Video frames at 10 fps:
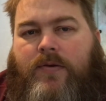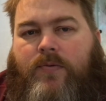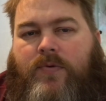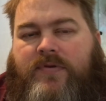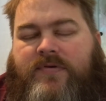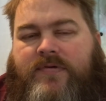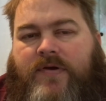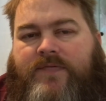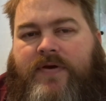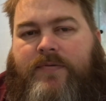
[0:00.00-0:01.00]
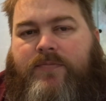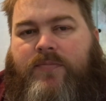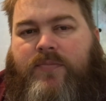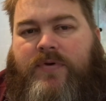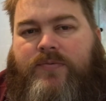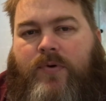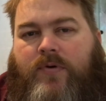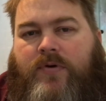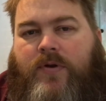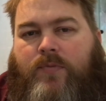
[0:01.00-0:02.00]
We discover him, he's
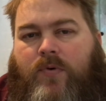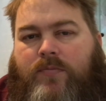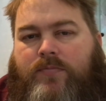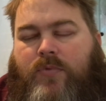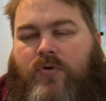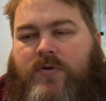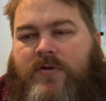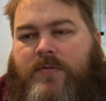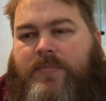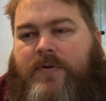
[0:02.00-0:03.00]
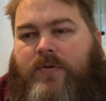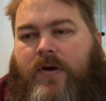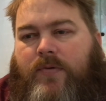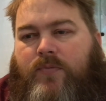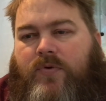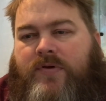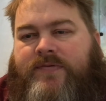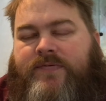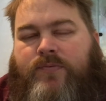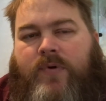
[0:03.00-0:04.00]
woken up one morning a bit
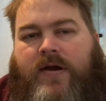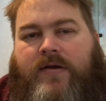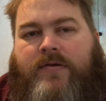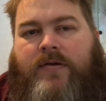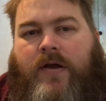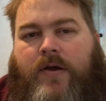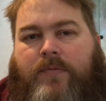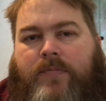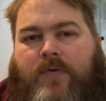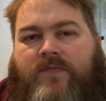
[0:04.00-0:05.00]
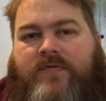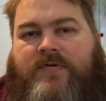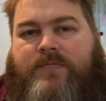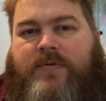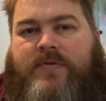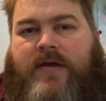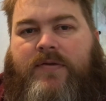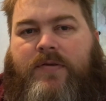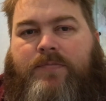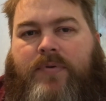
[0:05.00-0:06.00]
worse for wear. Obviously he's been
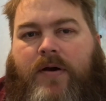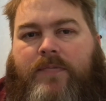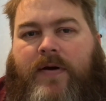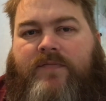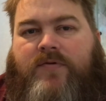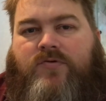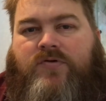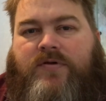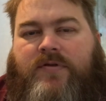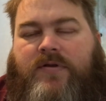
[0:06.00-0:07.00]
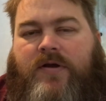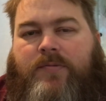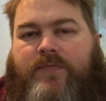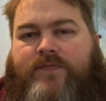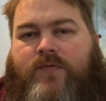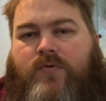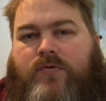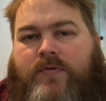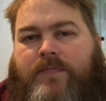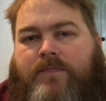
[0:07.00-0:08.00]
down the pub having a drink the night before,
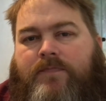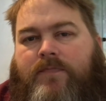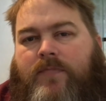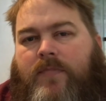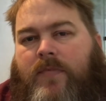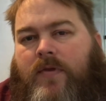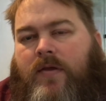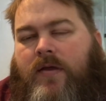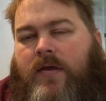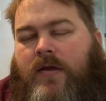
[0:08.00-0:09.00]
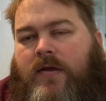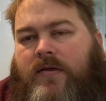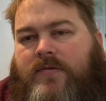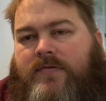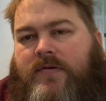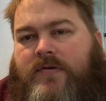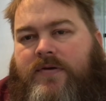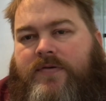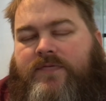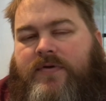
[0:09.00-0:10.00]
and suddenly
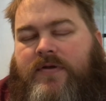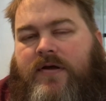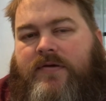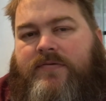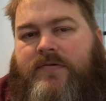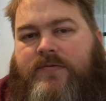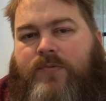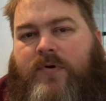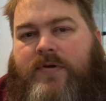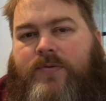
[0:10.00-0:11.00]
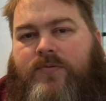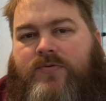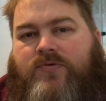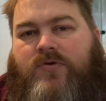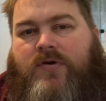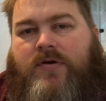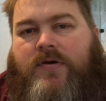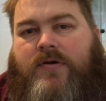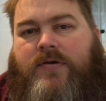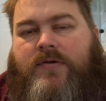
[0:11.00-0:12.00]
he realises why he was drunk,
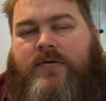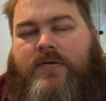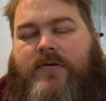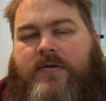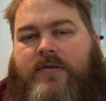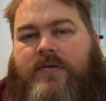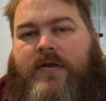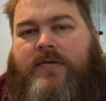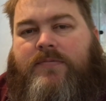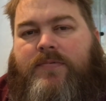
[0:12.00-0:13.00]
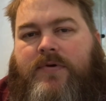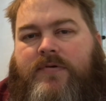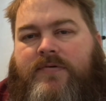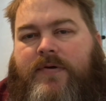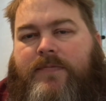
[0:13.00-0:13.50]
and that's because